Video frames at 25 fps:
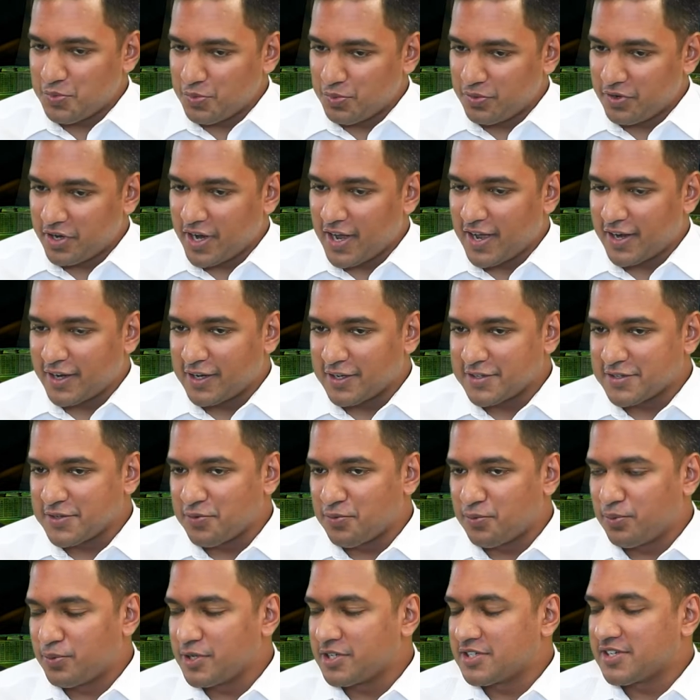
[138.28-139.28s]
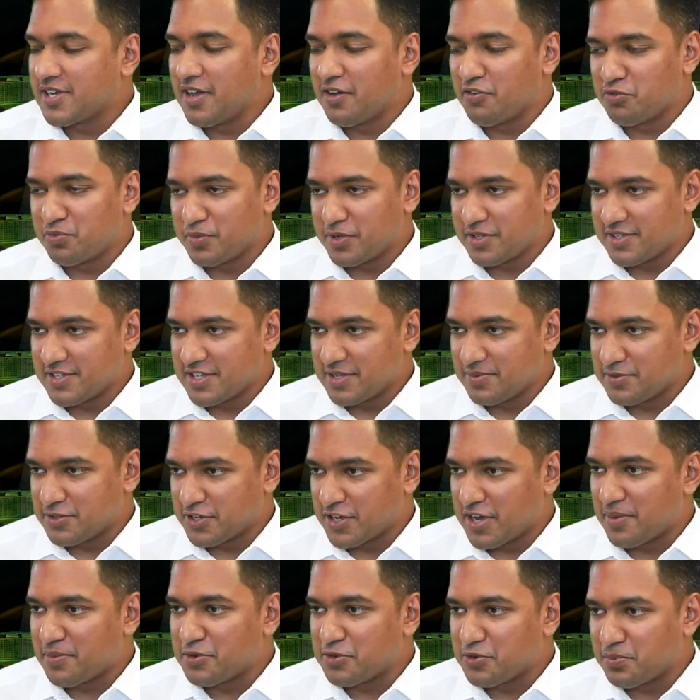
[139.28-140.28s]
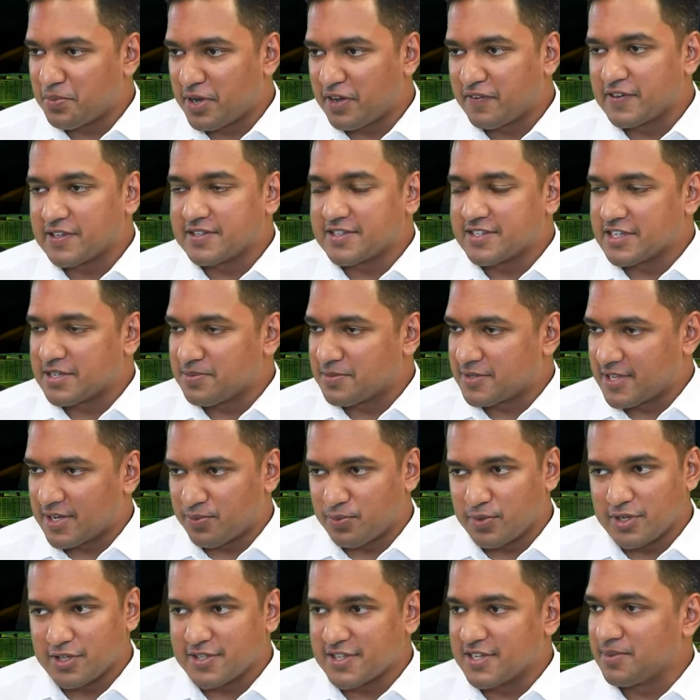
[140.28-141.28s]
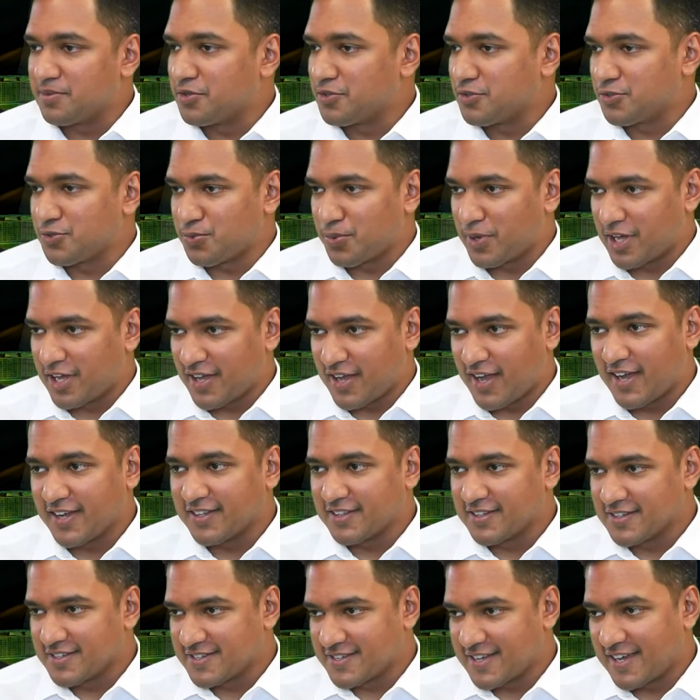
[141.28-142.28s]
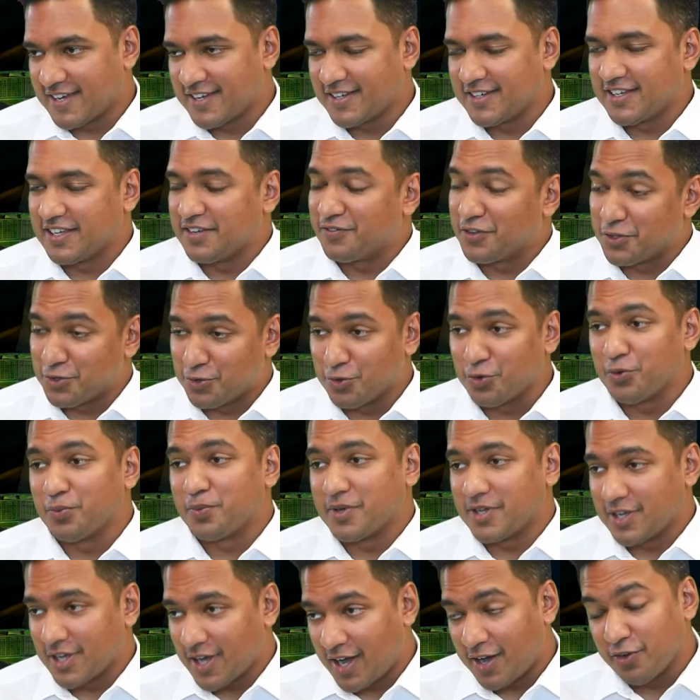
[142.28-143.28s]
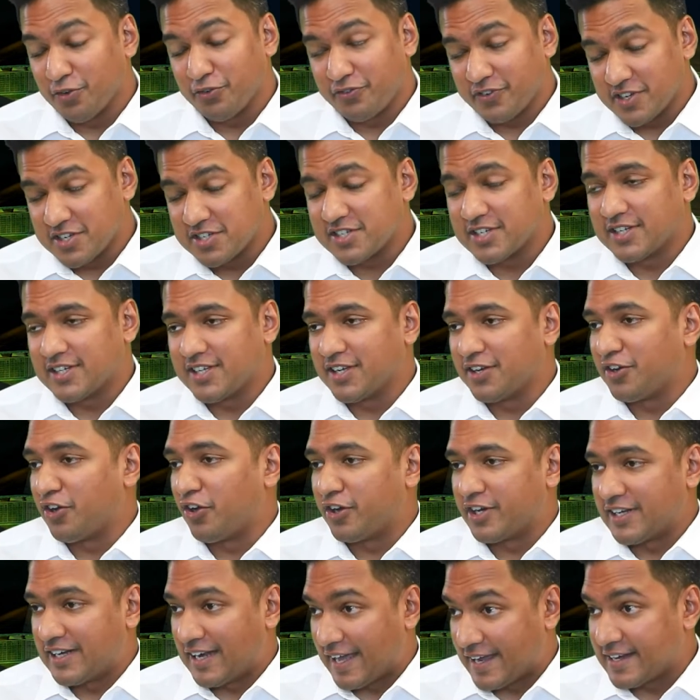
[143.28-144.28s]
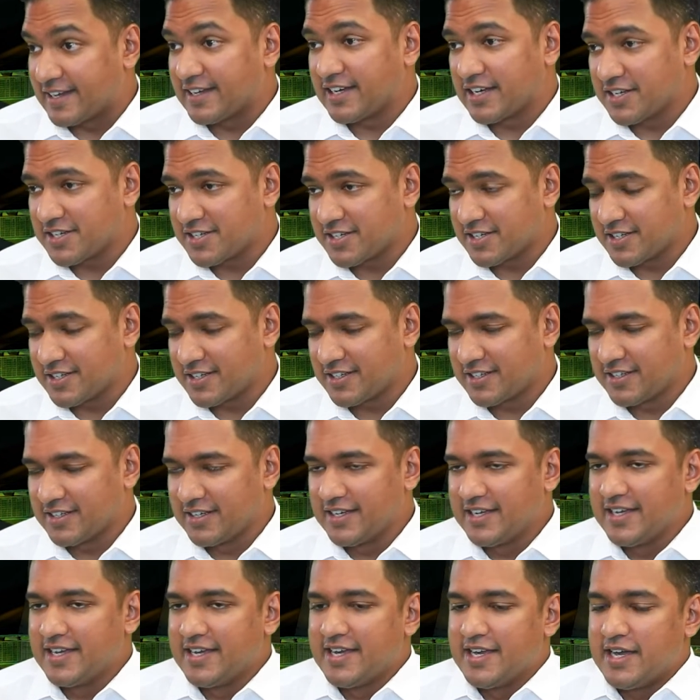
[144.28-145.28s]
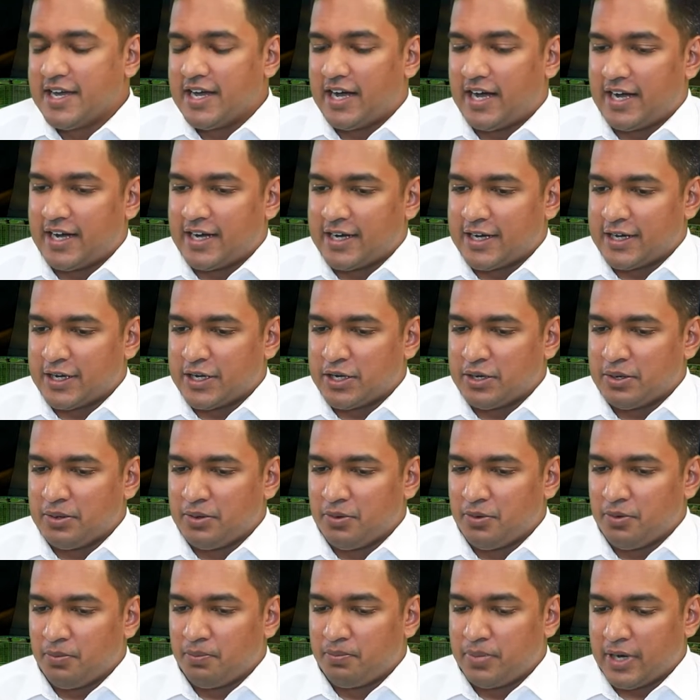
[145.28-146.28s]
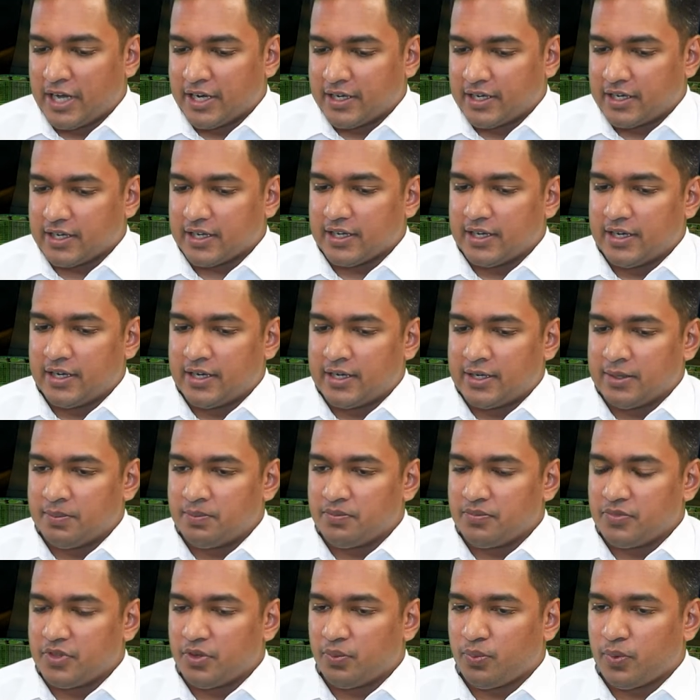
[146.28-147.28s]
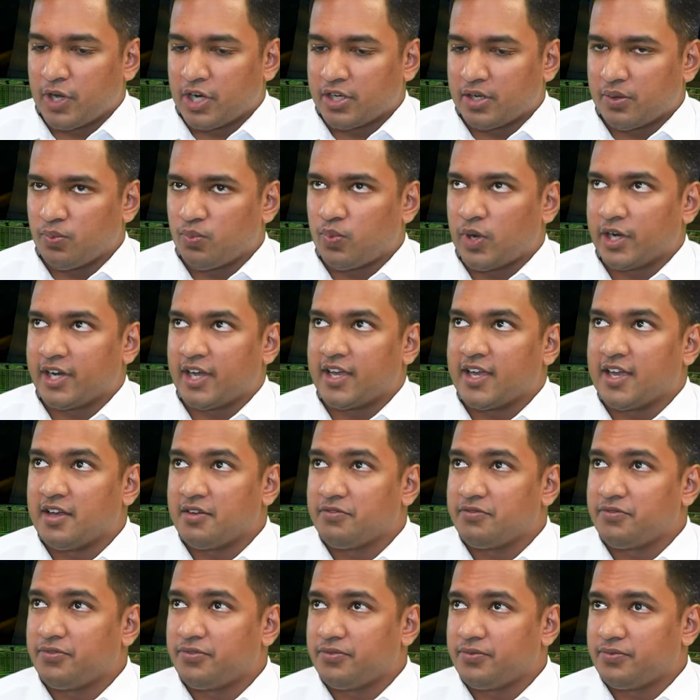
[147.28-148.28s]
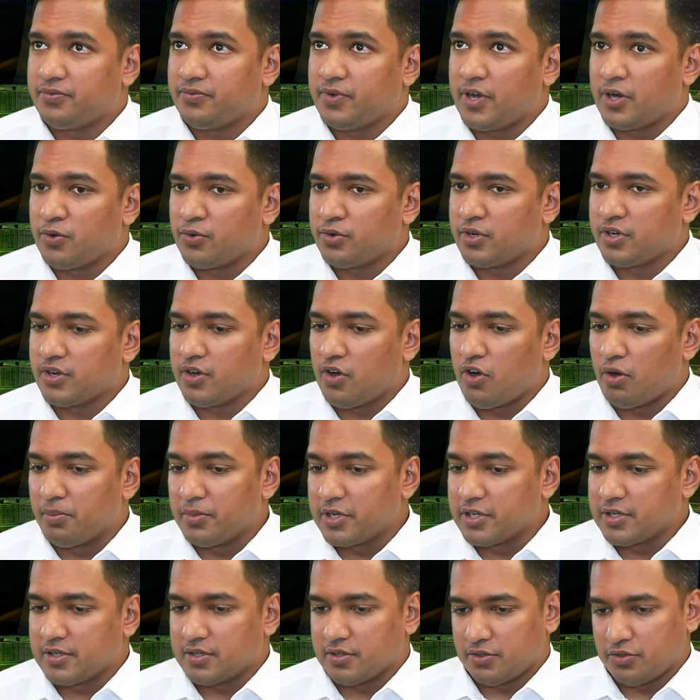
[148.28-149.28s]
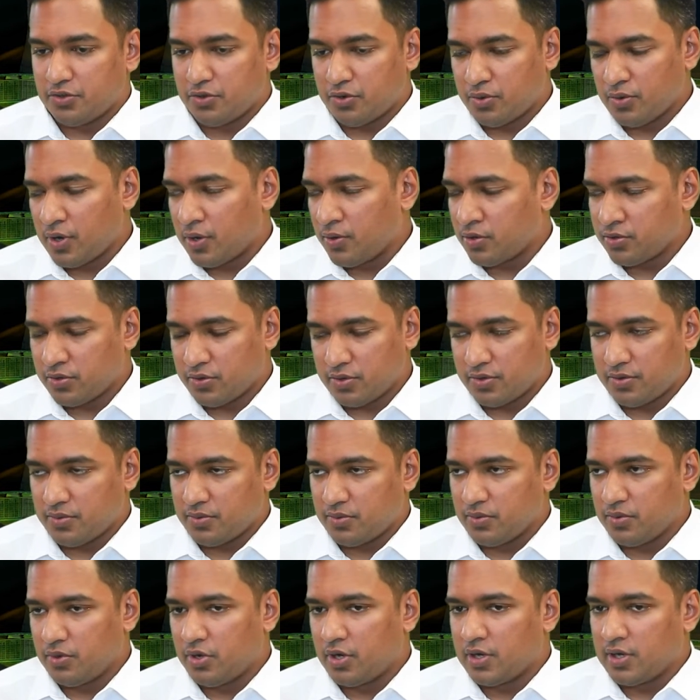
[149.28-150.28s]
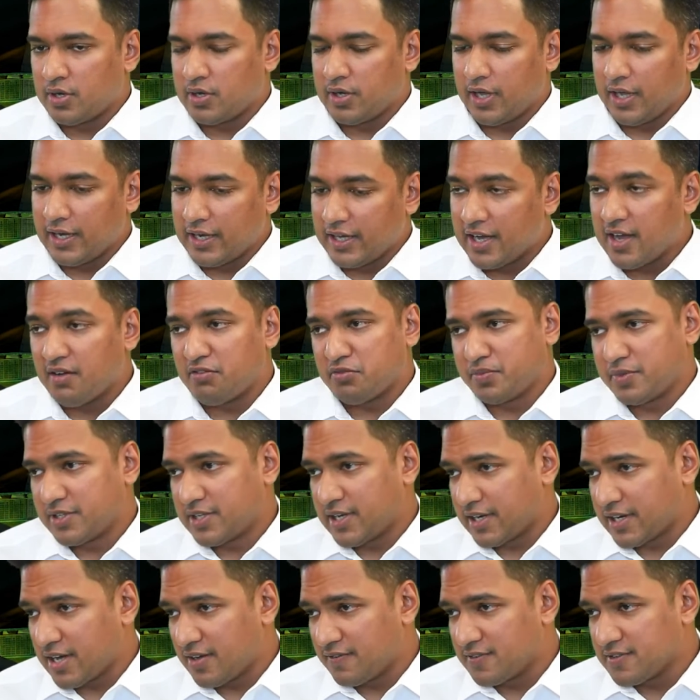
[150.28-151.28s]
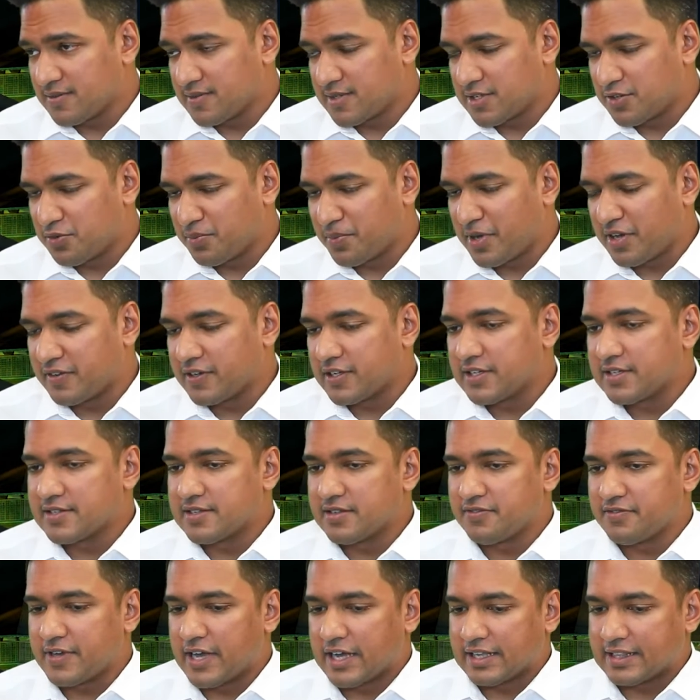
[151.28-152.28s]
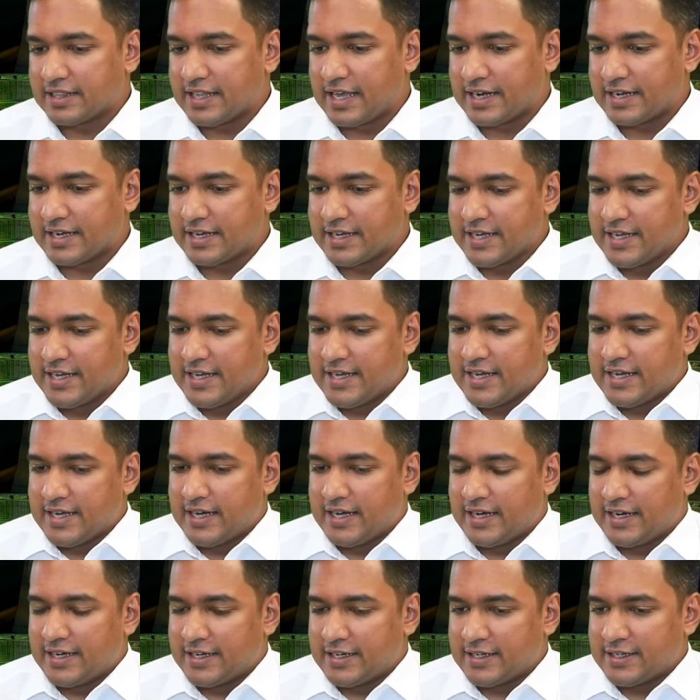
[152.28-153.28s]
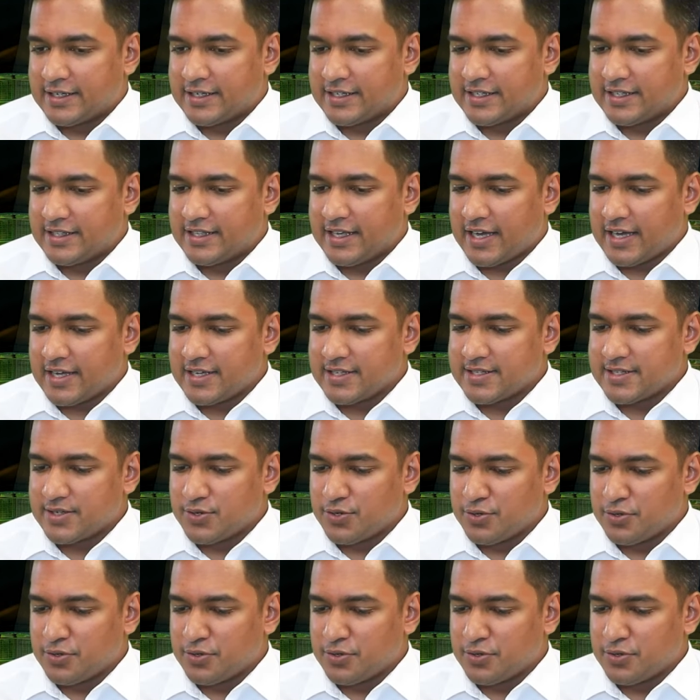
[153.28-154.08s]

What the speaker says: Regardless of which government seems to come into power, it seems that we seem to sway either side, even though we are officially a non-aligned nation. But what I have found common throughout any government that comes into power is the fact that they